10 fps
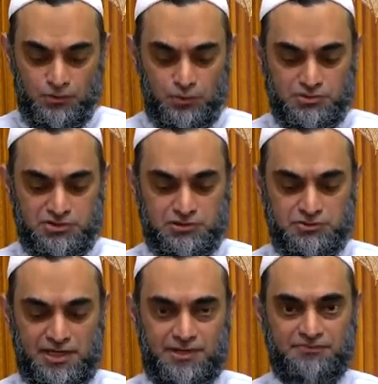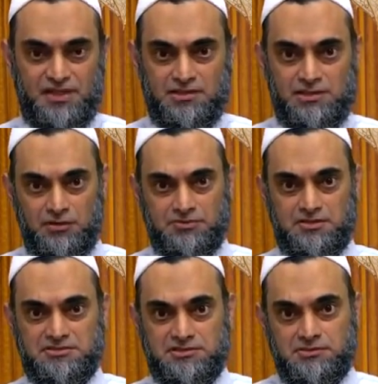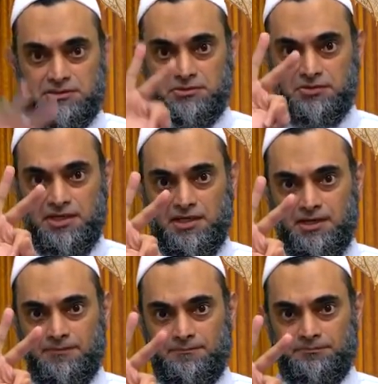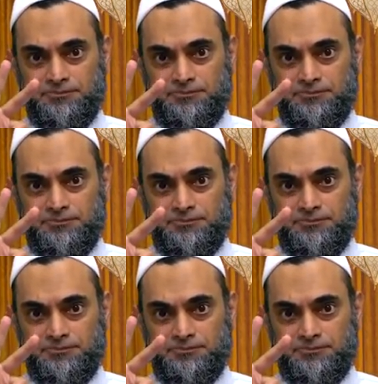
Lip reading: goes into that. Now there is a three